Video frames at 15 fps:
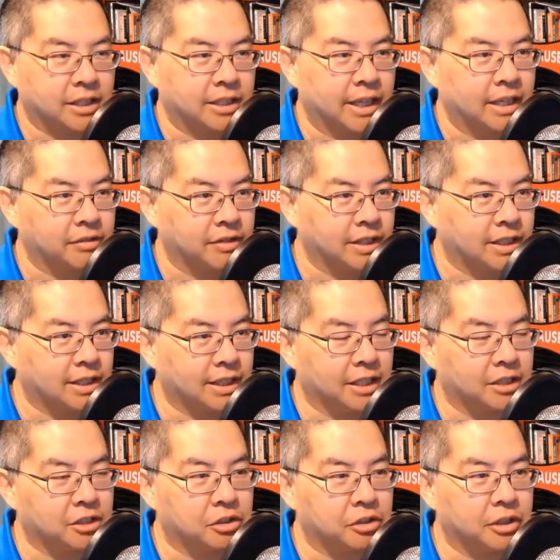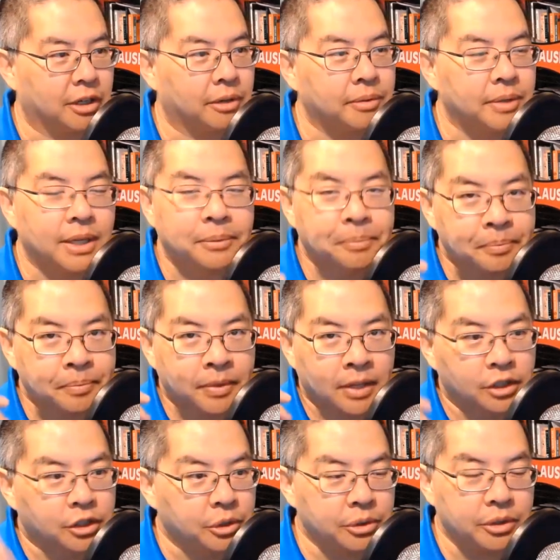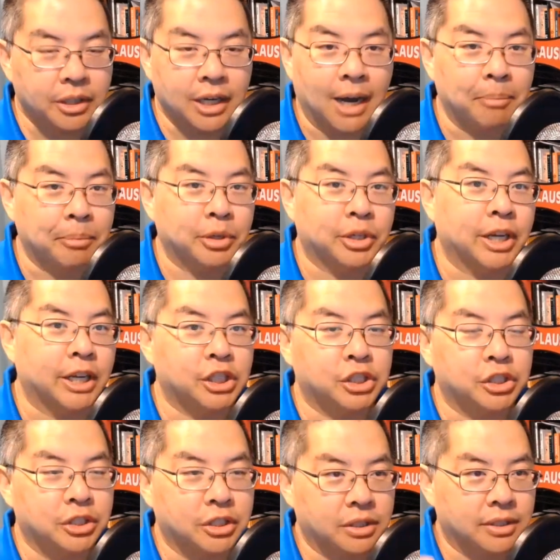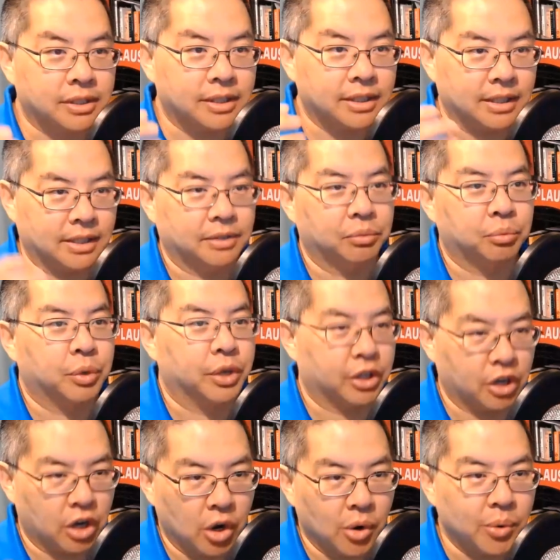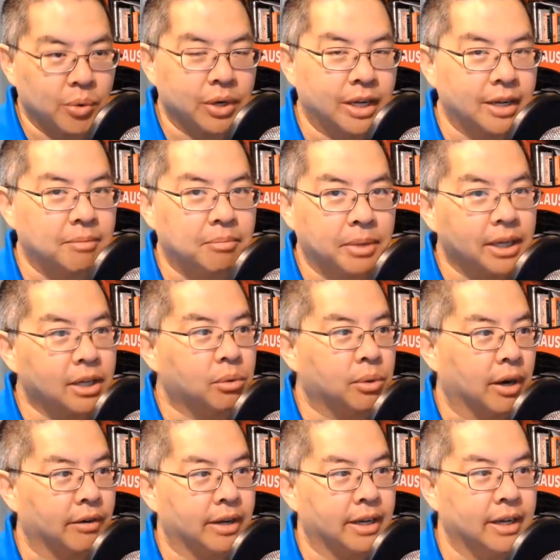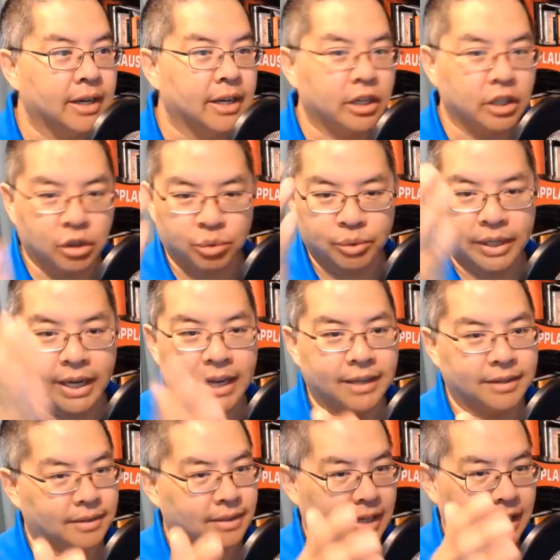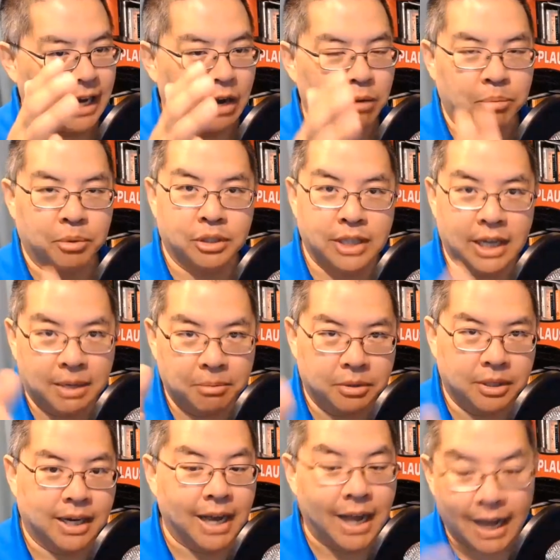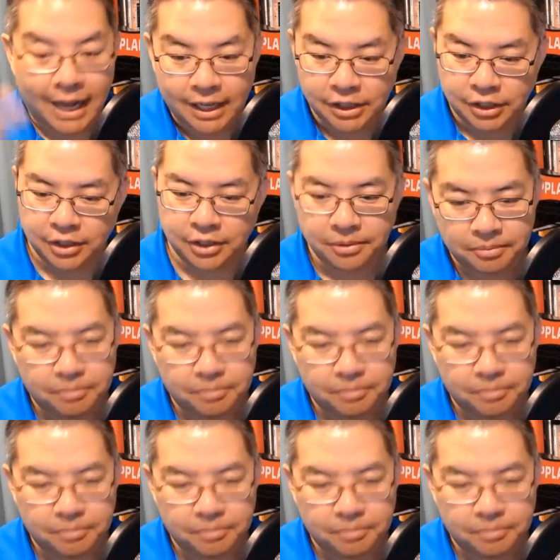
natively to Data Studio. Do your computations with code in BigQuery, create an output table that has